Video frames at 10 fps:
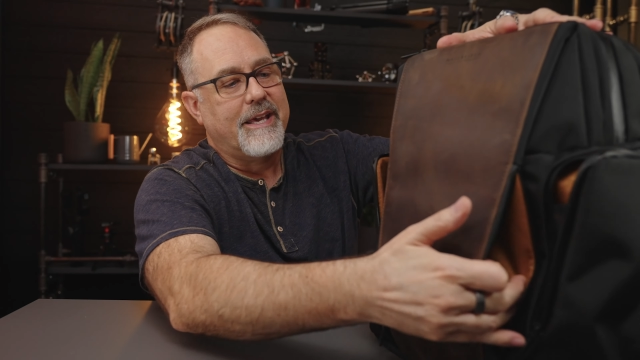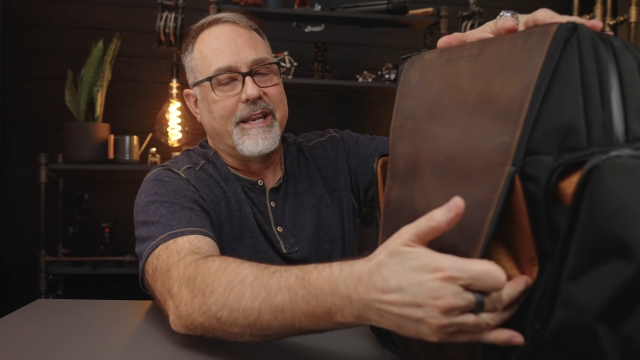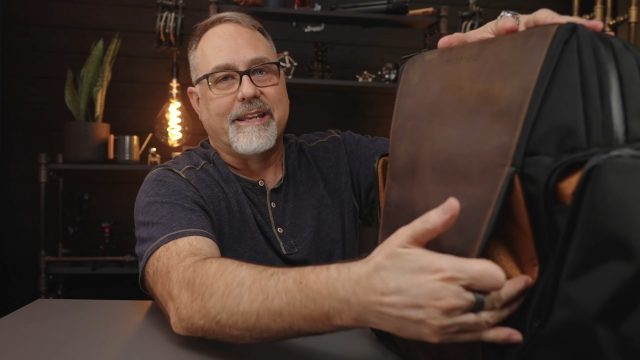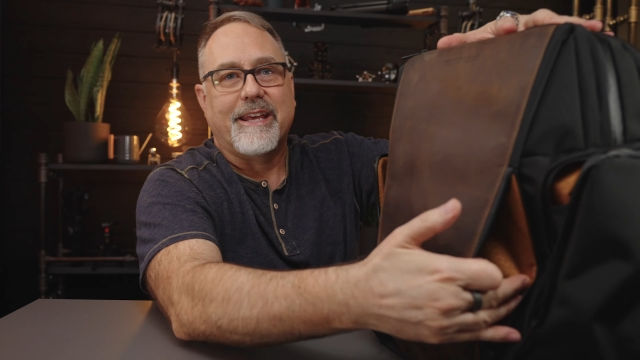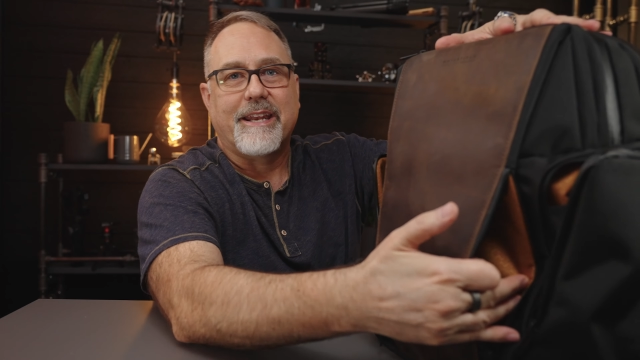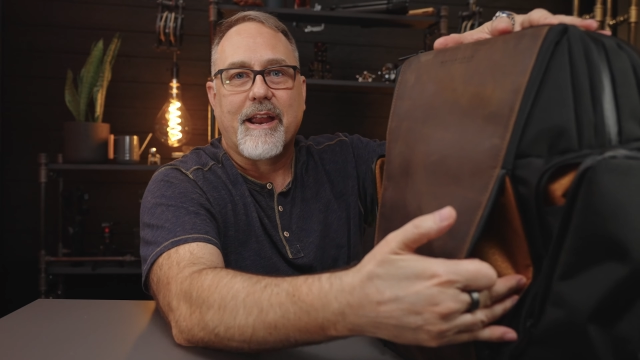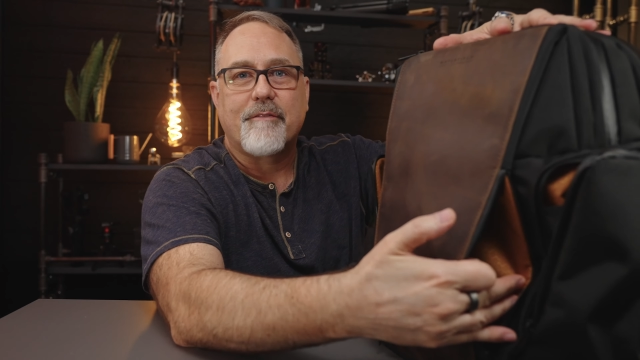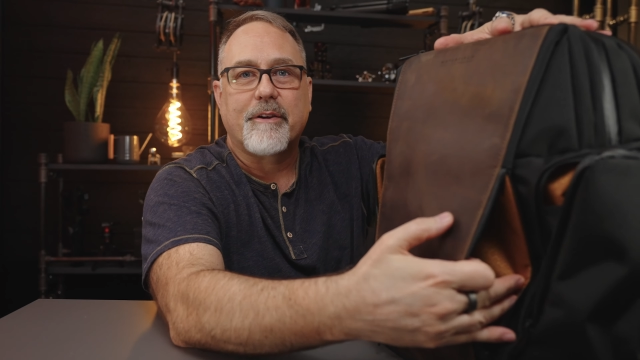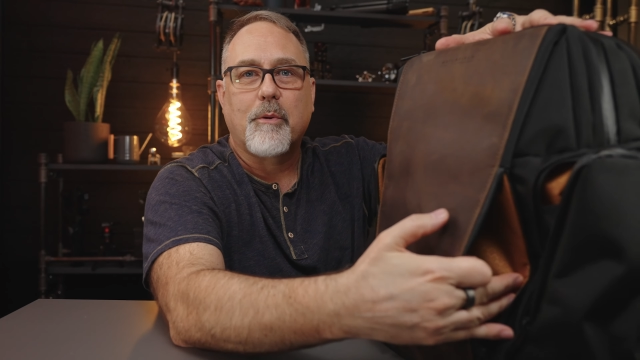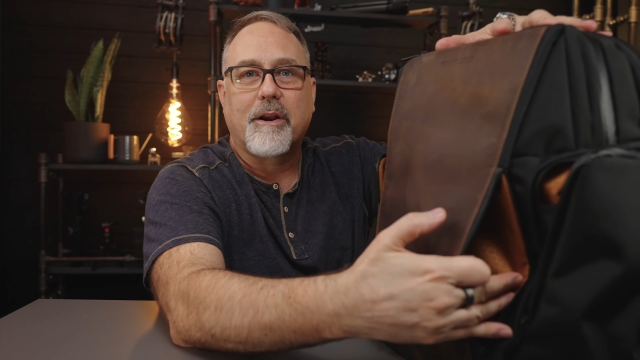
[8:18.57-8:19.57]
And again,
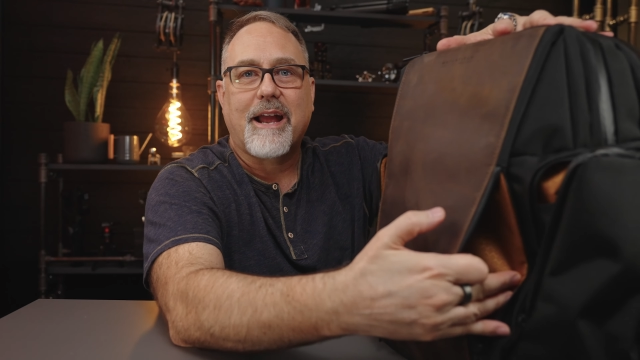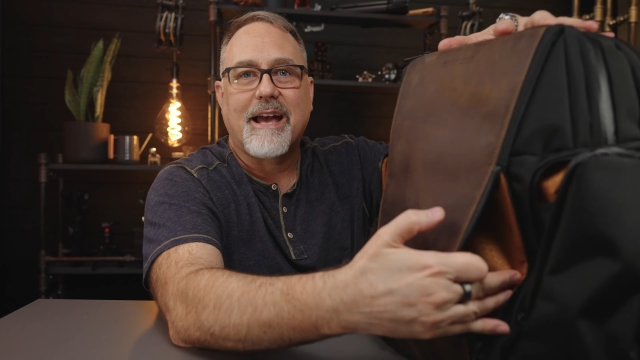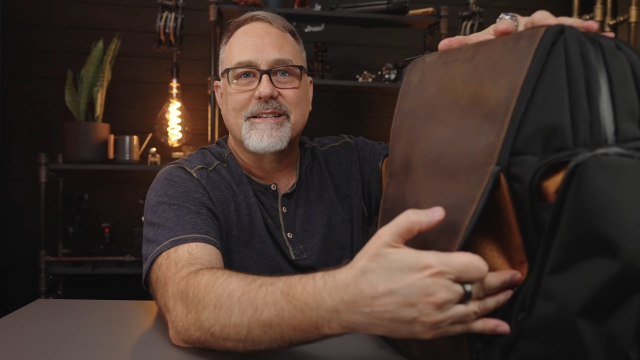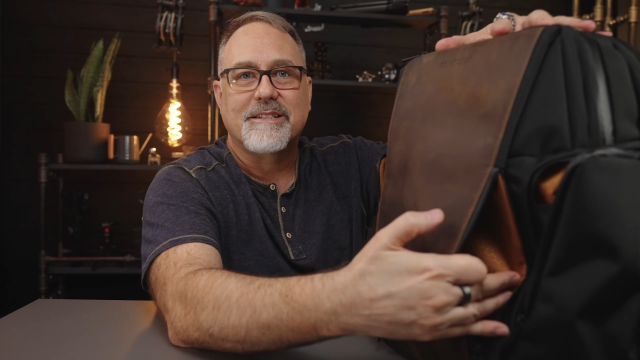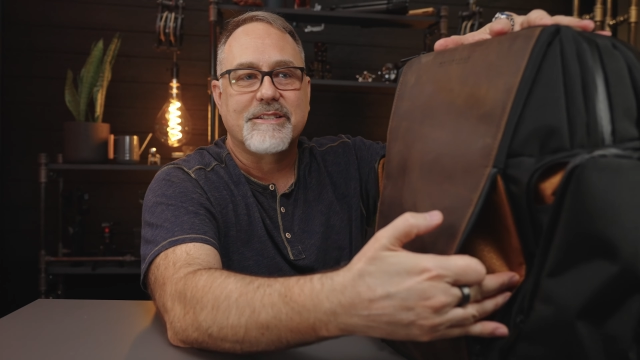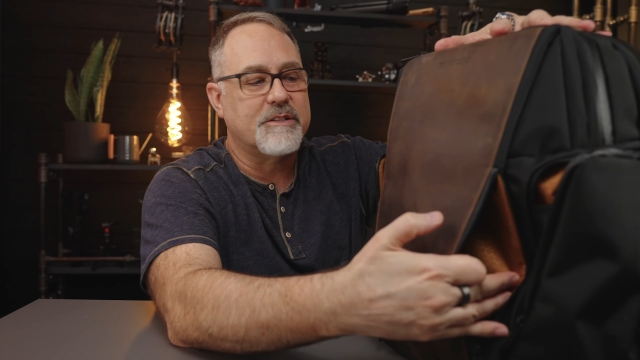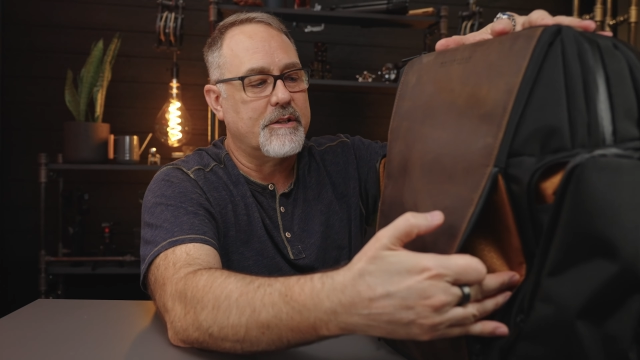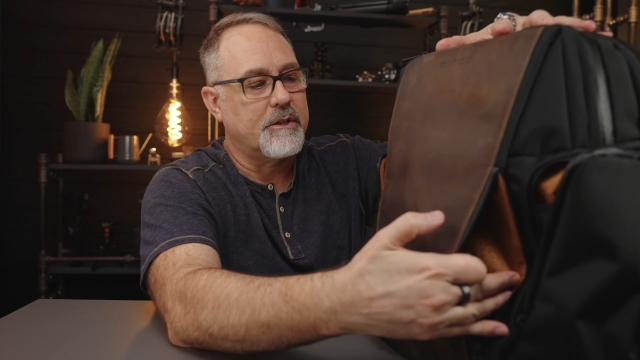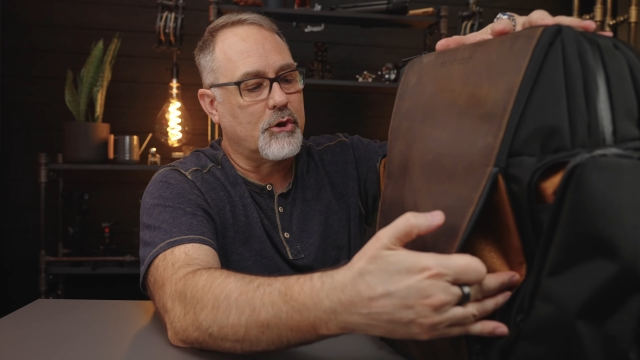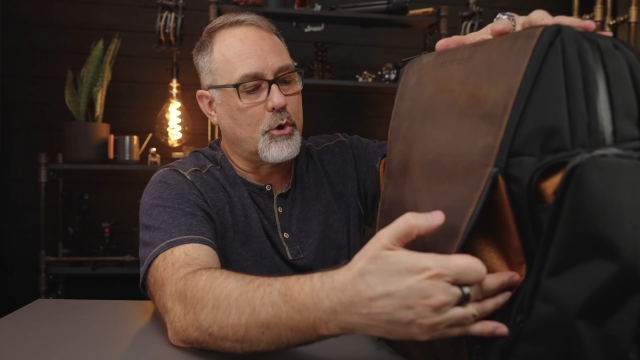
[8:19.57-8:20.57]
everywhere has this
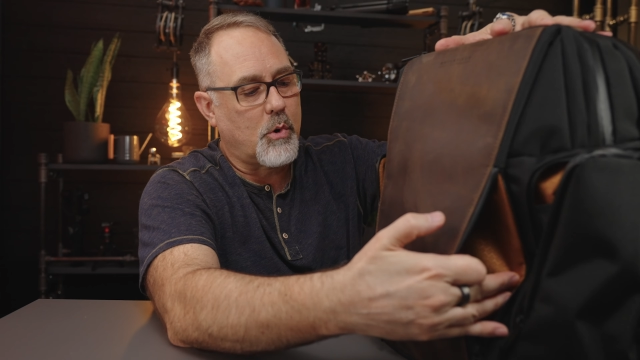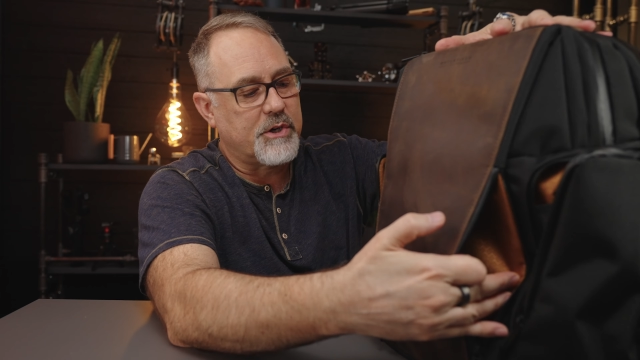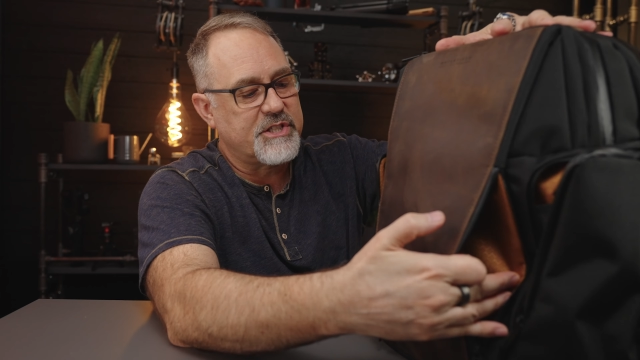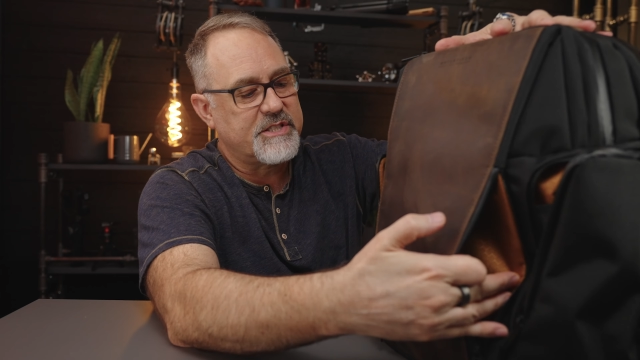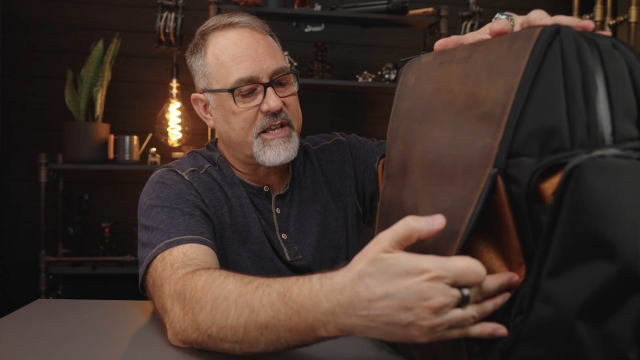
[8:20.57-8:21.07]
gorgeous